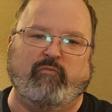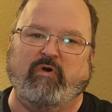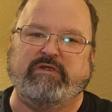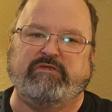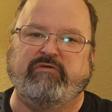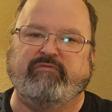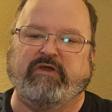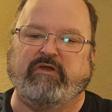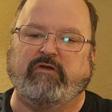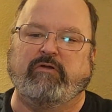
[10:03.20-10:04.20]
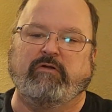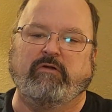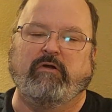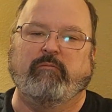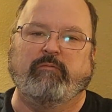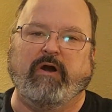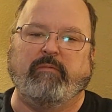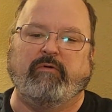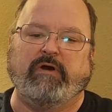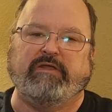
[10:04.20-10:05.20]
1-2 finger
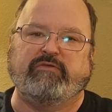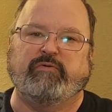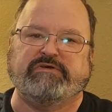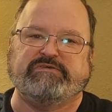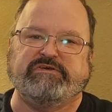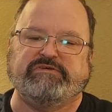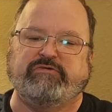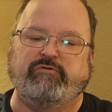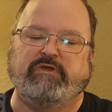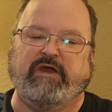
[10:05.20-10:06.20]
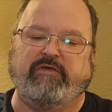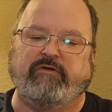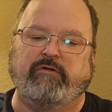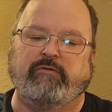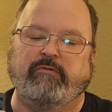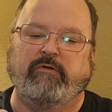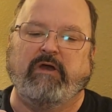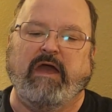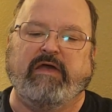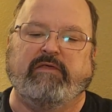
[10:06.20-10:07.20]
bubble and twist these two together,
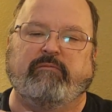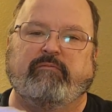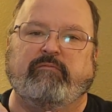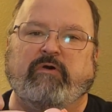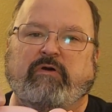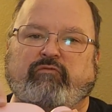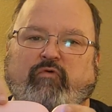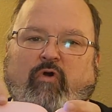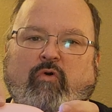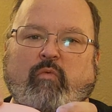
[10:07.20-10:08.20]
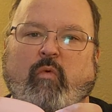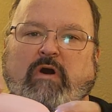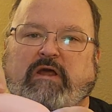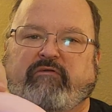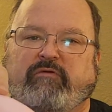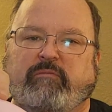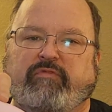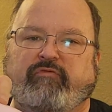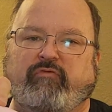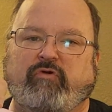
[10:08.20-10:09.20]
and then roll one of them
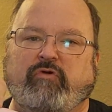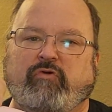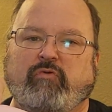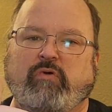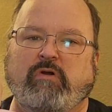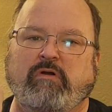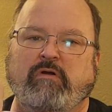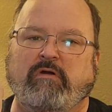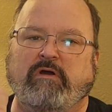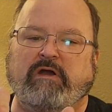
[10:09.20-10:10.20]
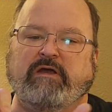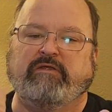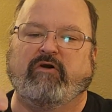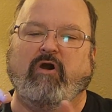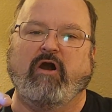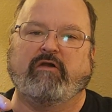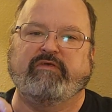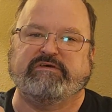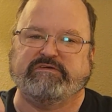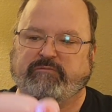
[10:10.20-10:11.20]
through to lock
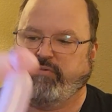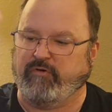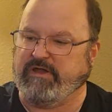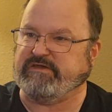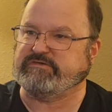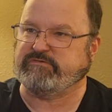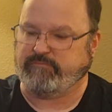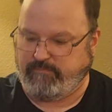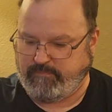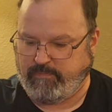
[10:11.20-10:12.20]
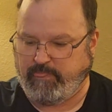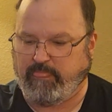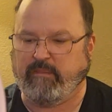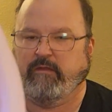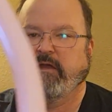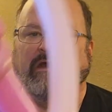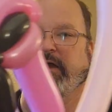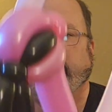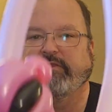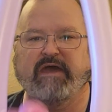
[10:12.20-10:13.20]
this in place.
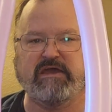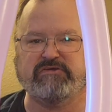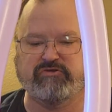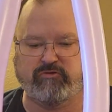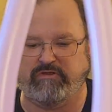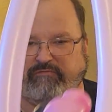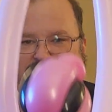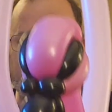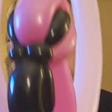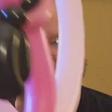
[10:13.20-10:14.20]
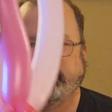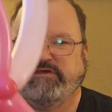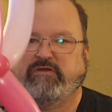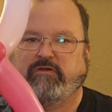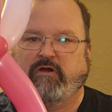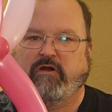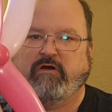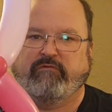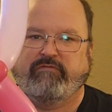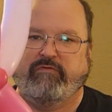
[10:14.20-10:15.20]
Next, you're going to find the center
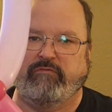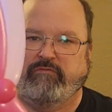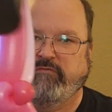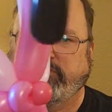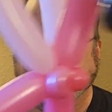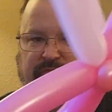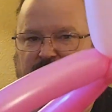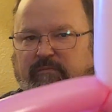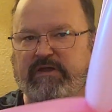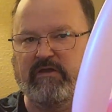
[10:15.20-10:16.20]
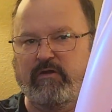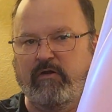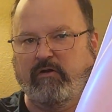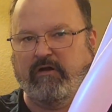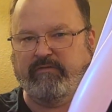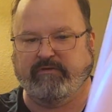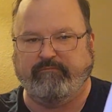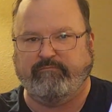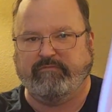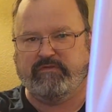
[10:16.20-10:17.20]
of the flamingo,
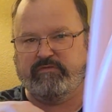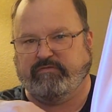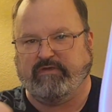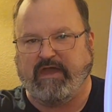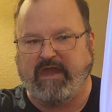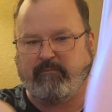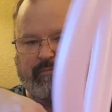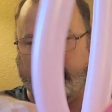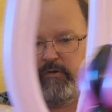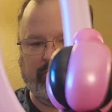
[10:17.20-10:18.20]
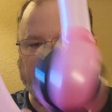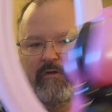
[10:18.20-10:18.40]
the hat part,